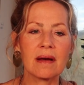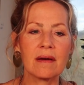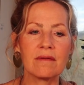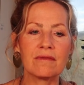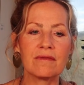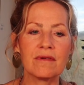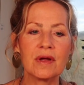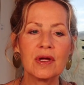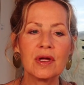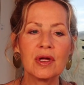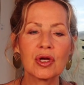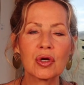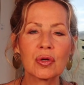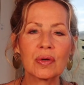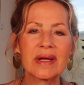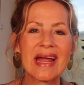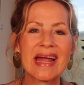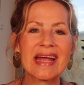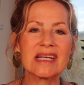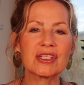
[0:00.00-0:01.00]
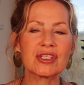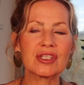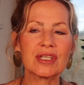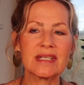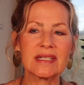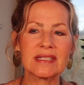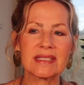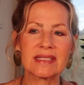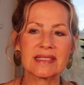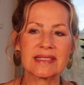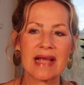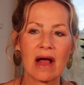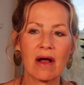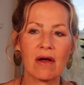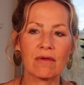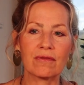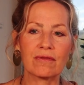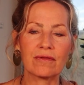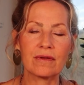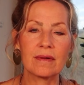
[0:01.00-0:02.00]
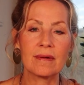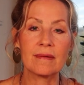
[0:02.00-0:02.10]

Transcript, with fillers: of creation itself.